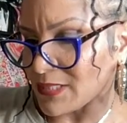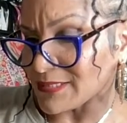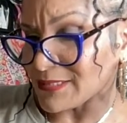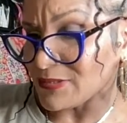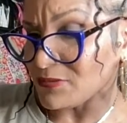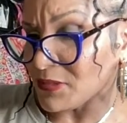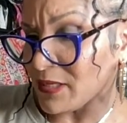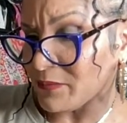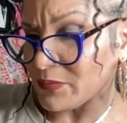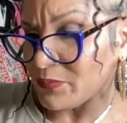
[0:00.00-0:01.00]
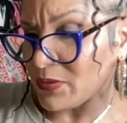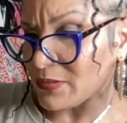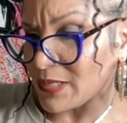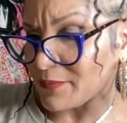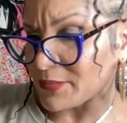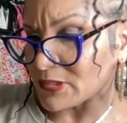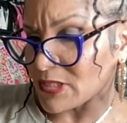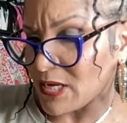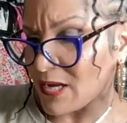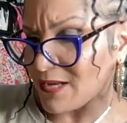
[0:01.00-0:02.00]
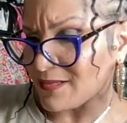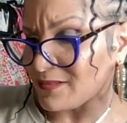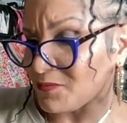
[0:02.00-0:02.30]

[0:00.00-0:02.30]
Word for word: I said, You can't be bold like me, child.